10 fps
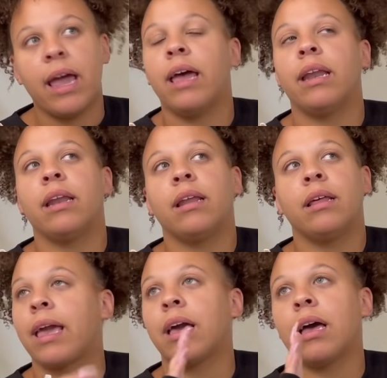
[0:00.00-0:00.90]
And
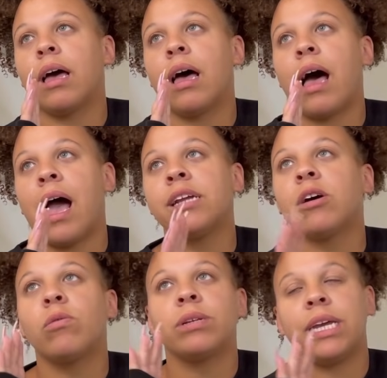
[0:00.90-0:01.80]
like, I
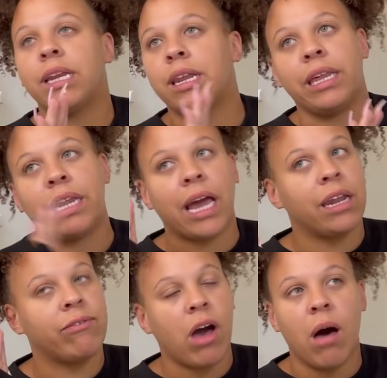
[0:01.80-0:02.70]
don't need any
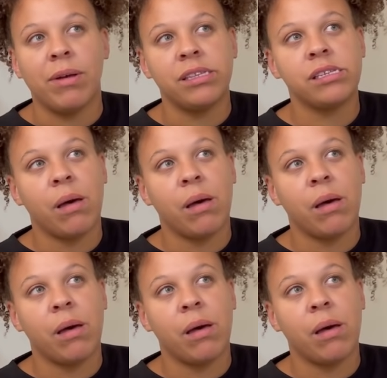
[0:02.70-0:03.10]
negative comments